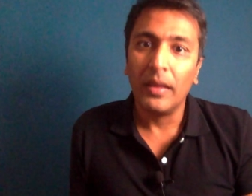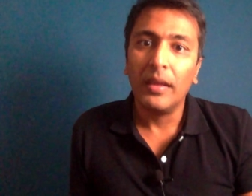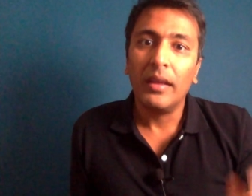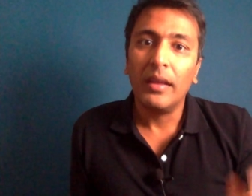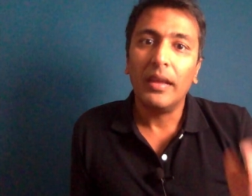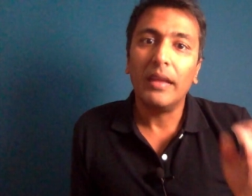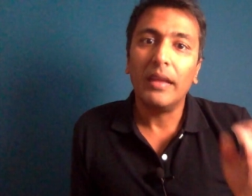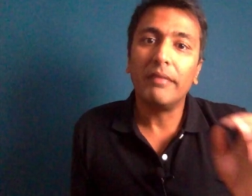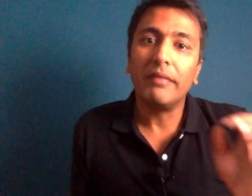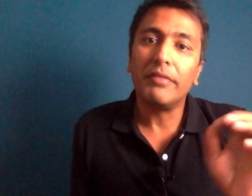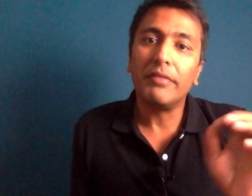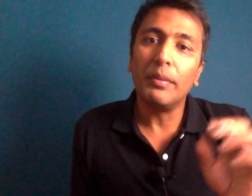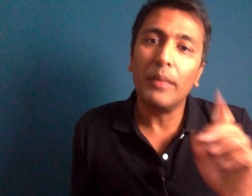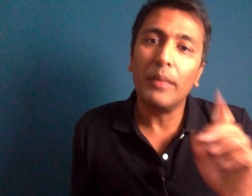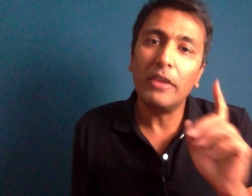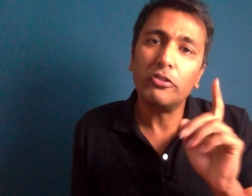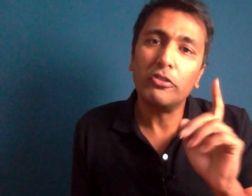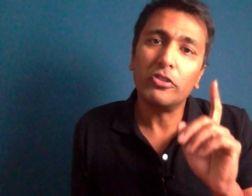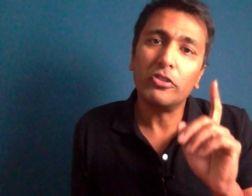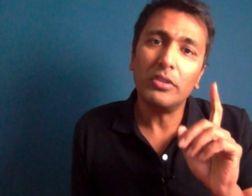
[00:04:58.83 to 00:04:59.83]

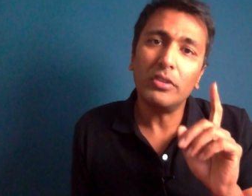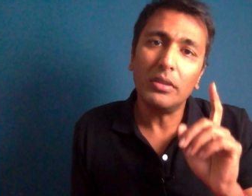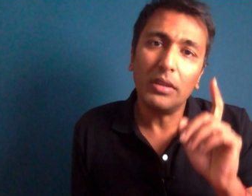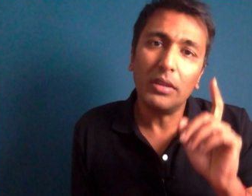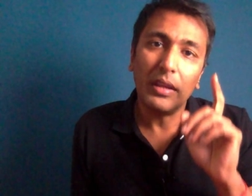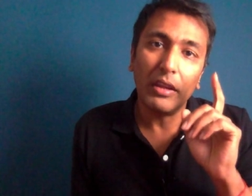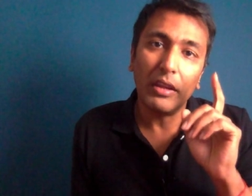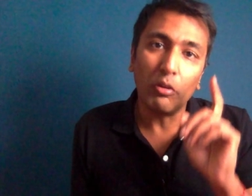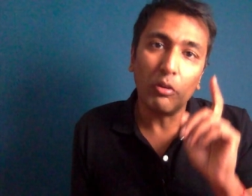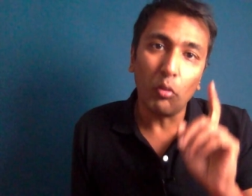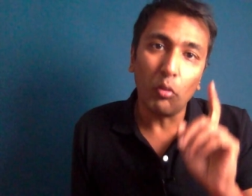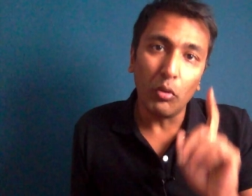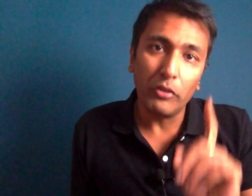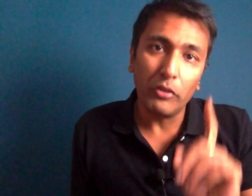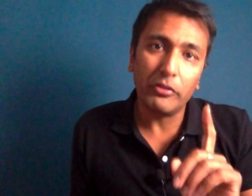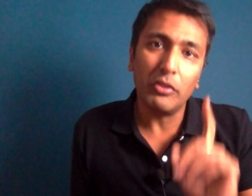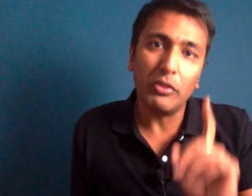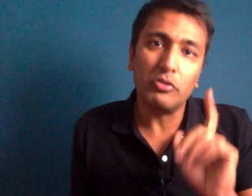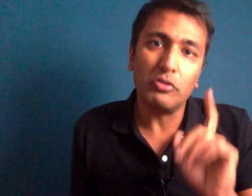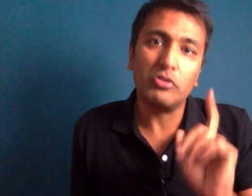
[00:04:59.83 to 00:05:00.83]
Inflammation can
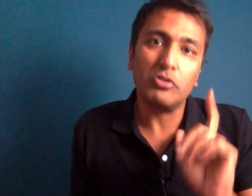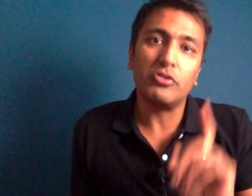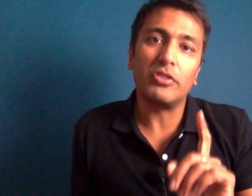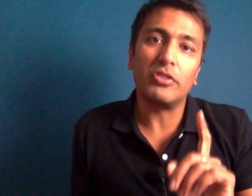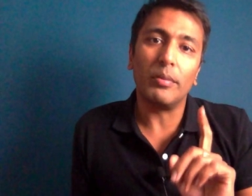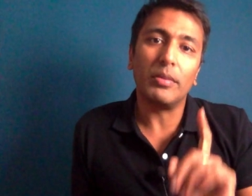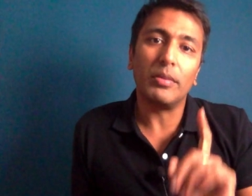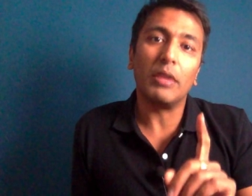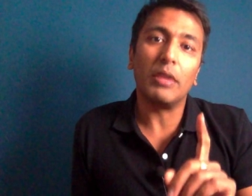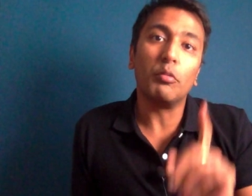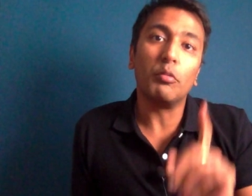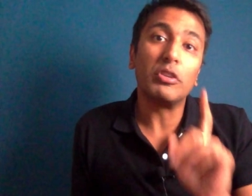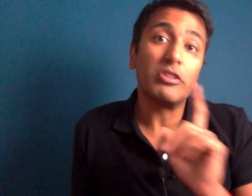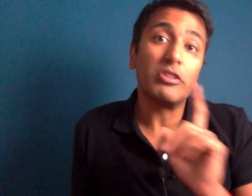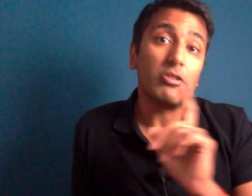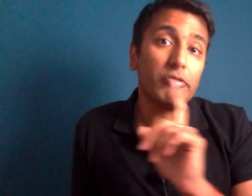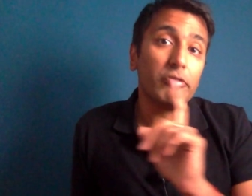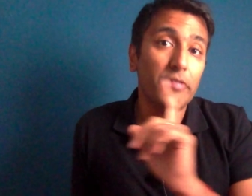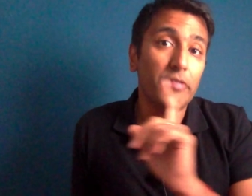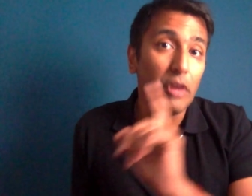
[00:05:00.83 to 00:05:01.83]
also do something which
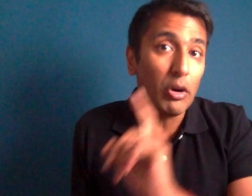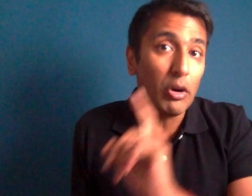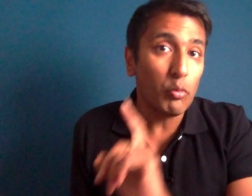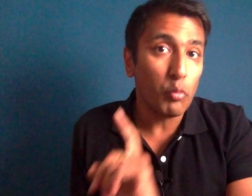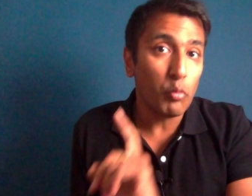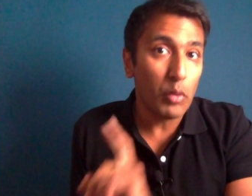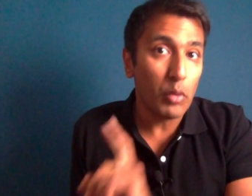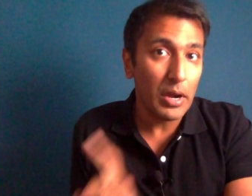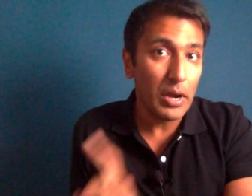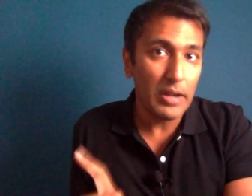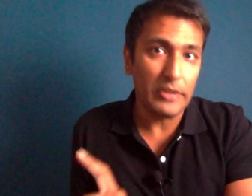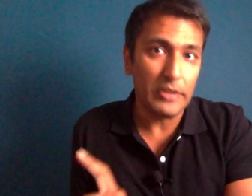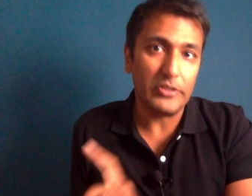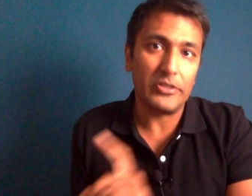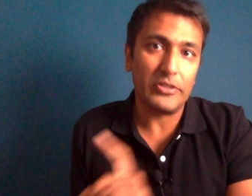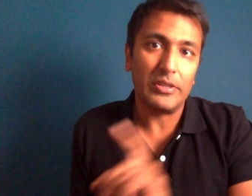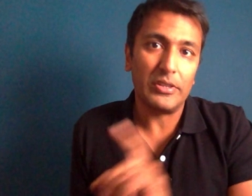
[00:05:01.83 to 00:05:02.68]
is far worse